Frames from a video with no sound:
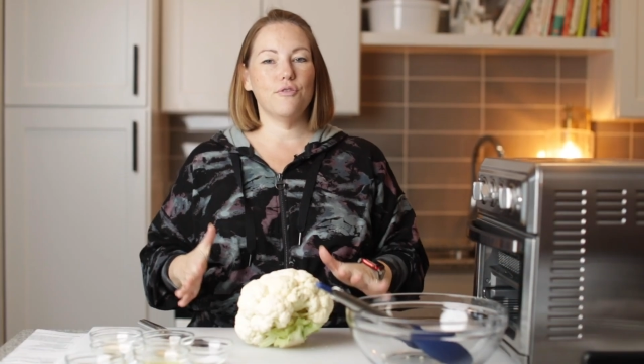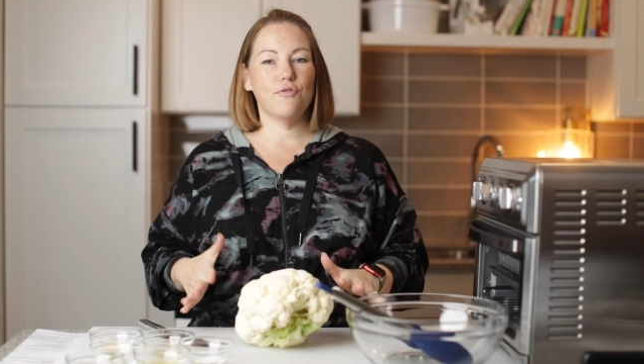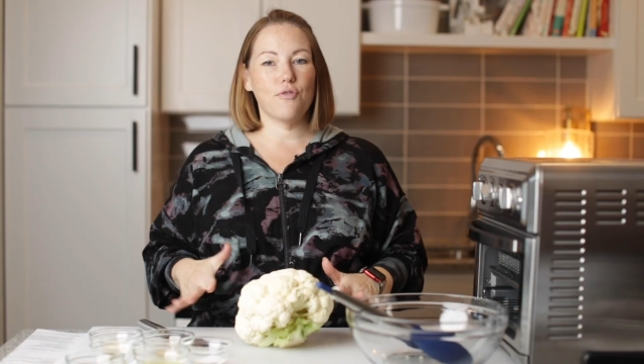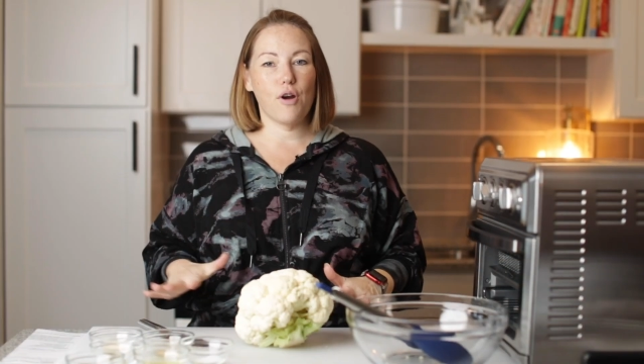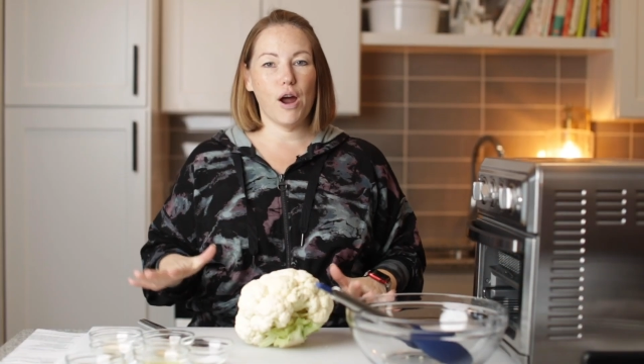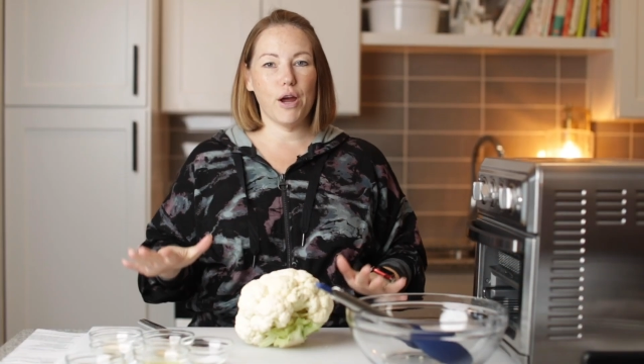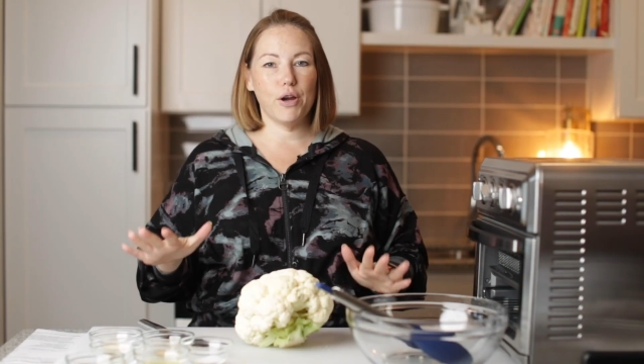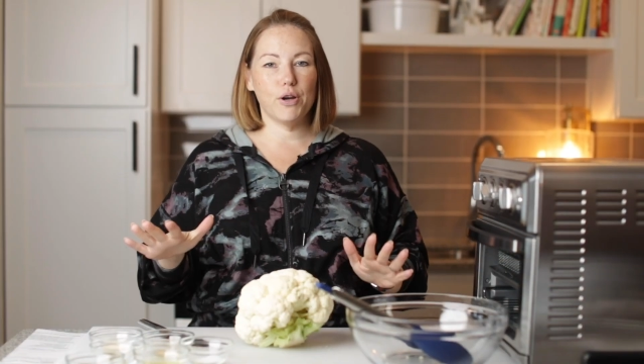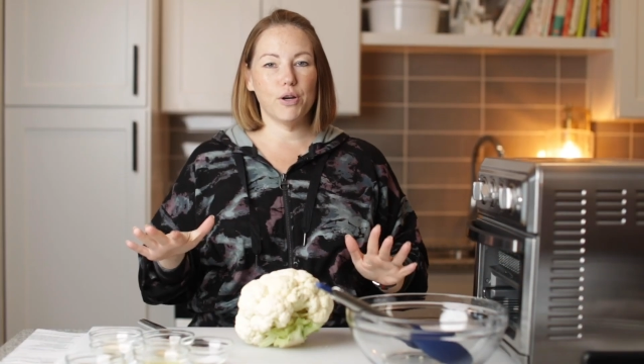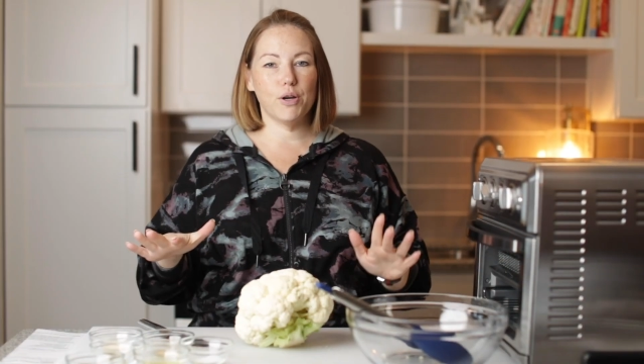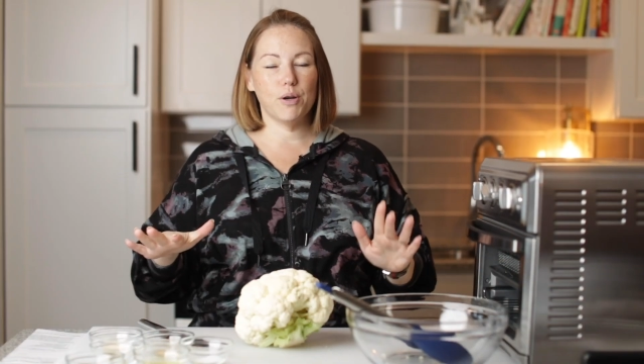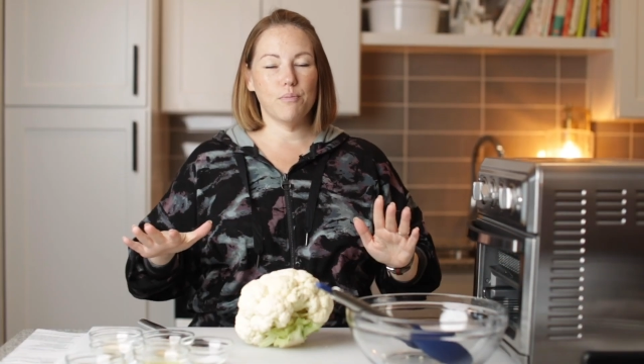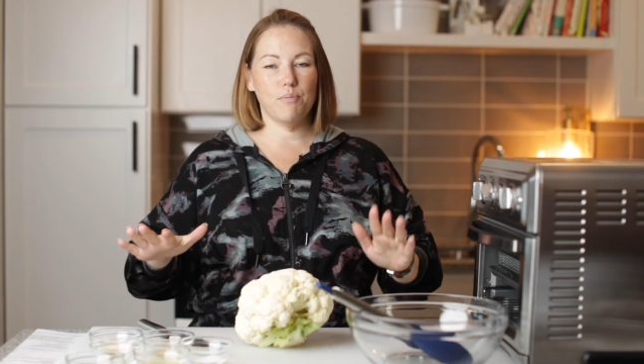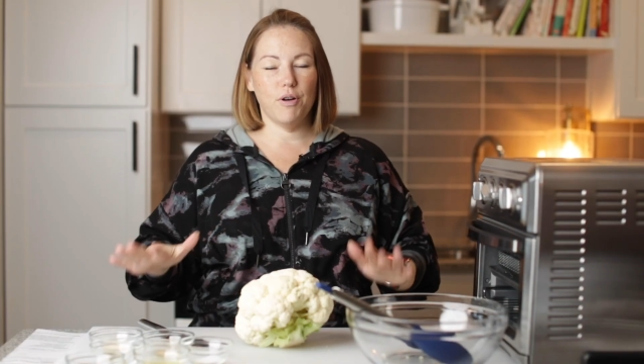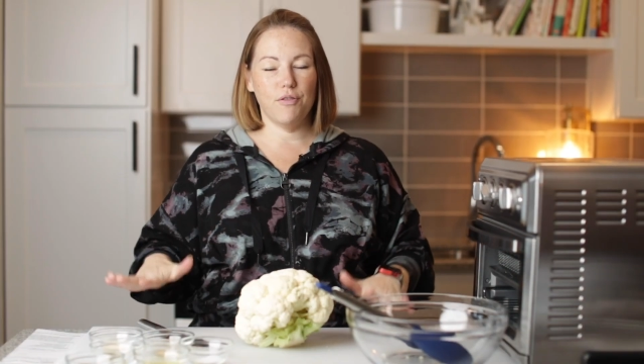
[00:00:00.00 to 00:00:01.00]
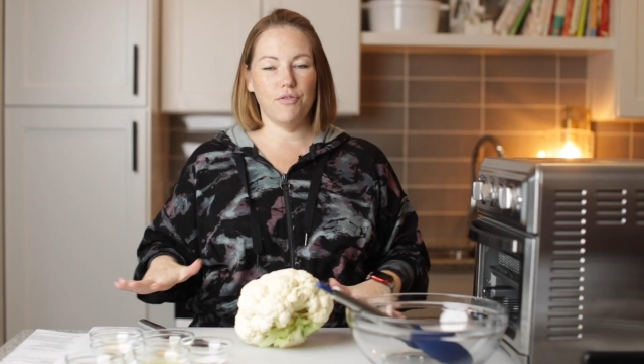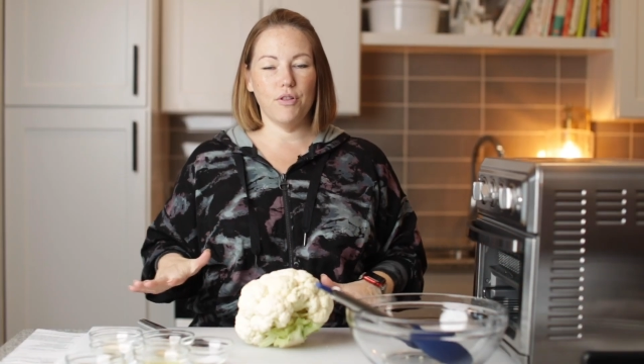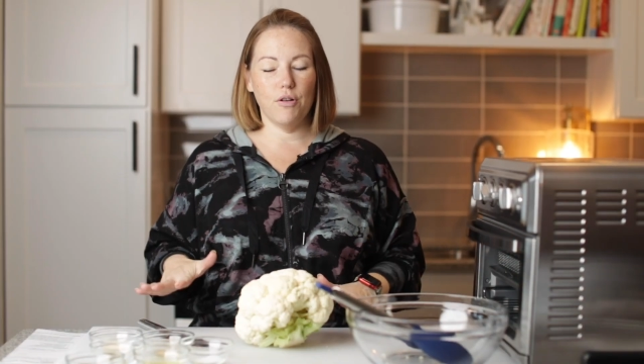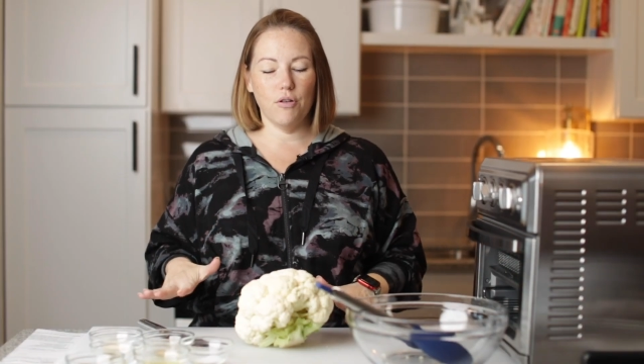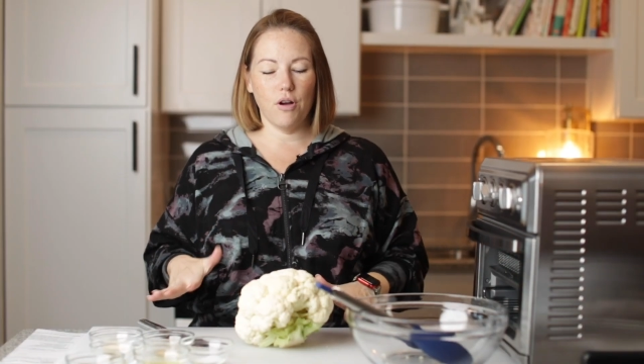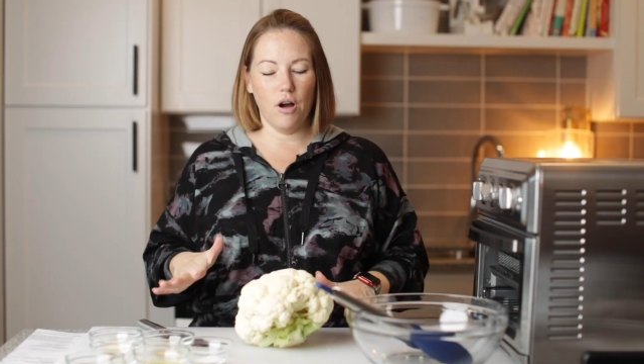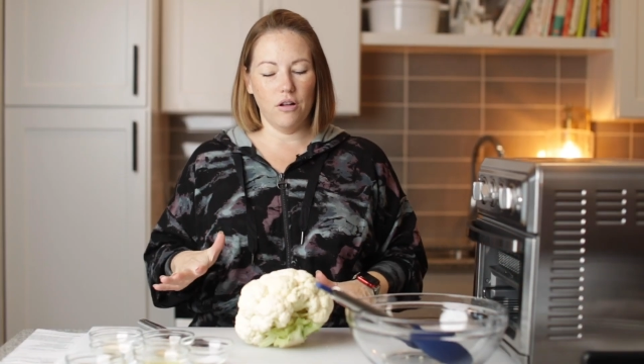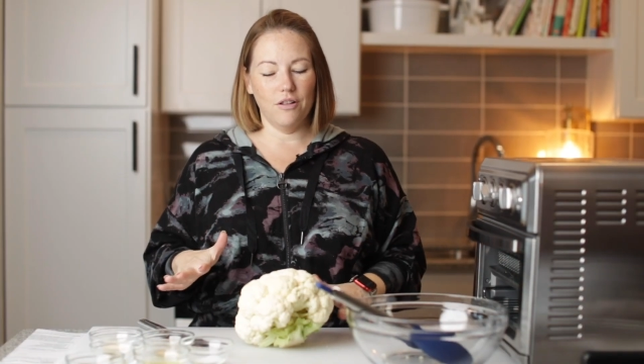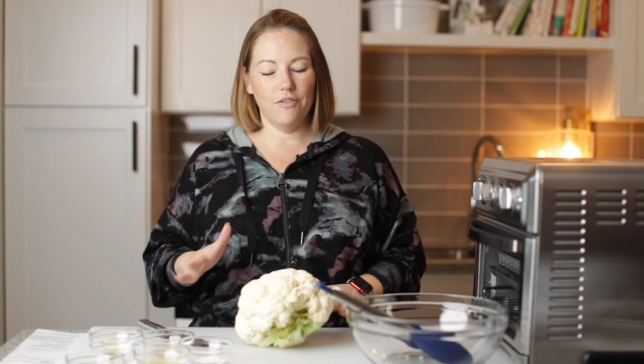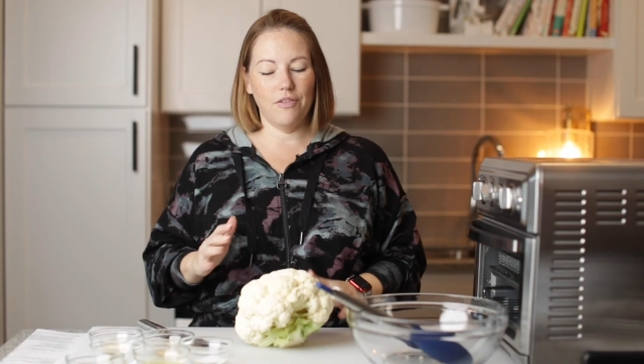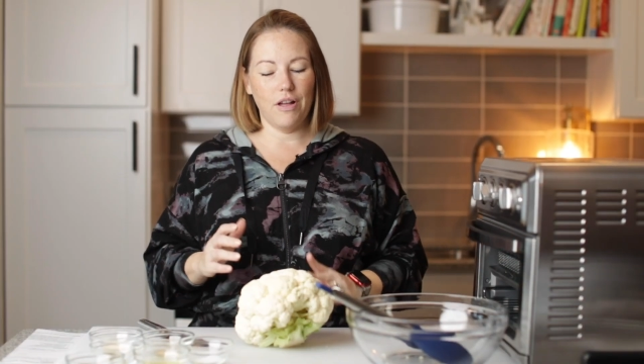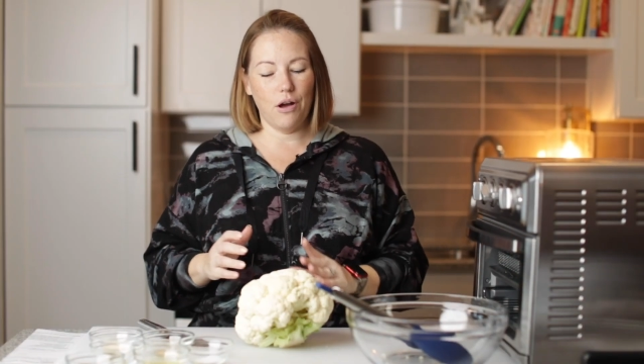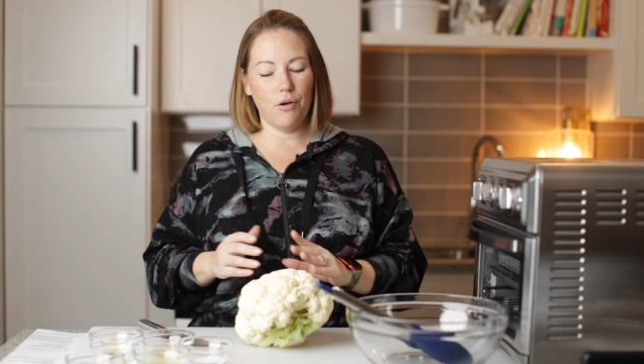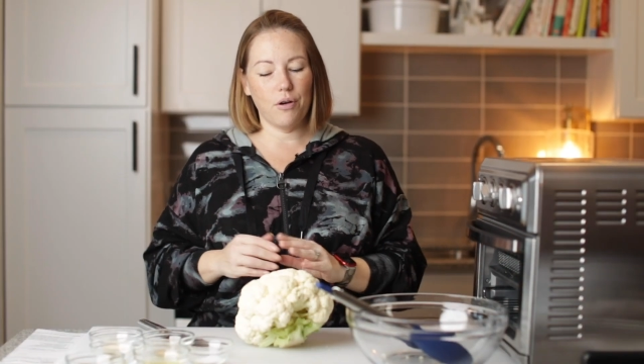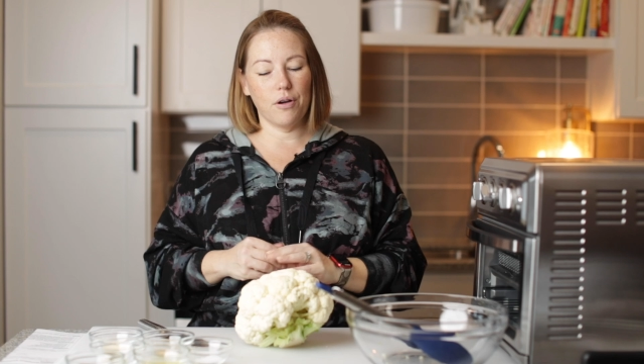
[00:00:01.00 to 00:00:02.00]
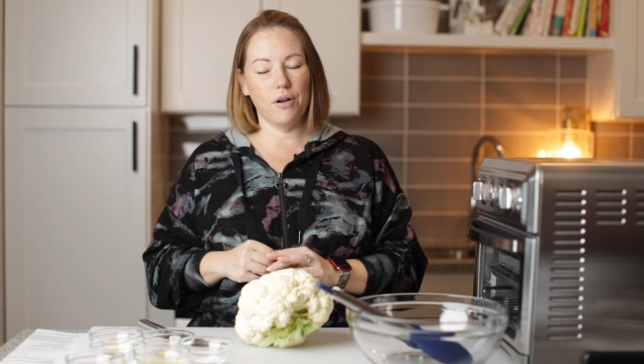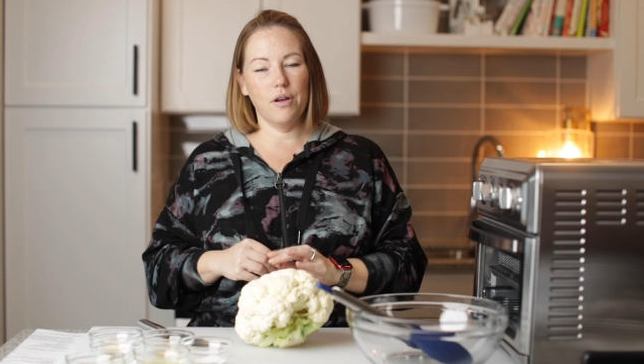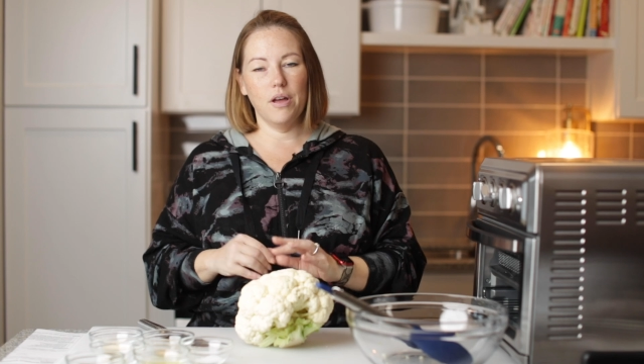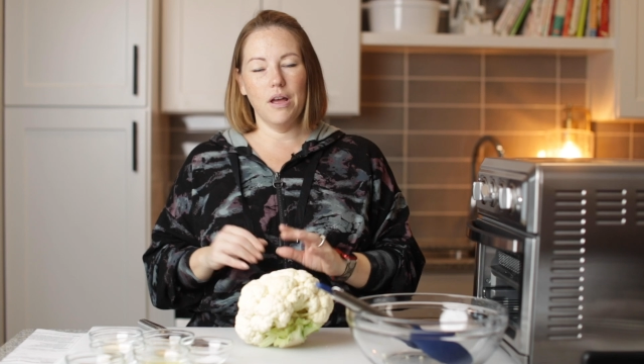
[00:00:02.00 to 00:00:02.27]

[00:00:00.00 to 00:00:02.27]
fryer buffalo cauliflower.